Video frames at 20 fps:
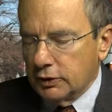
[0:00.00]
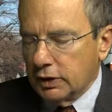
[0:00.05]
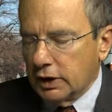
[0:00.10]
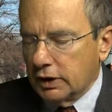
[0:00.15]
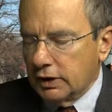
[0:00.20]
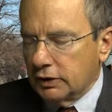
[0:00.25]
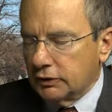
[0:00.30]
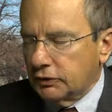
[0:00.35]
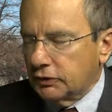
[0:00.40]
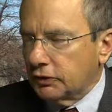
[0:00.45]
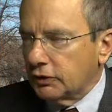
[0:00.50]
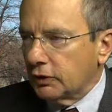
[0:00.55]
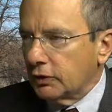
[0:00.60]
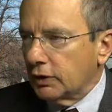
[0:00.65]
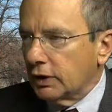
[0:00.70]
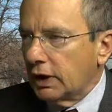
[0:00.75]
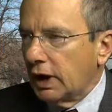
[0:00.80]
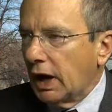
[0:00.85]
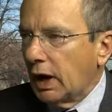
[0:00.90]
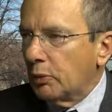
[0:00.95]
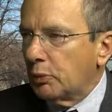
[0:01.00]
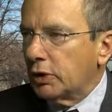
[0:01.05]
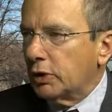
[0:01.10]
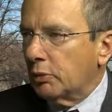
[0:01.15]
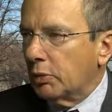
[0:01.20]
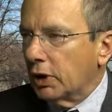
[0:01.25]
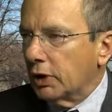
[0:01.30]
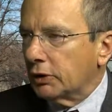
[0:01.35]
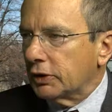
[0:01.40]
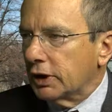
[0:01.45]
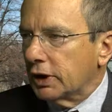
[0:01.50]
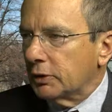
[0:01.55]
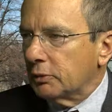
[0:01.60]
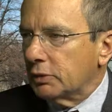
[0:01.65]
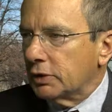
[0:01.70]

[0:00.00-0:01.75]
not necessarily happy about that,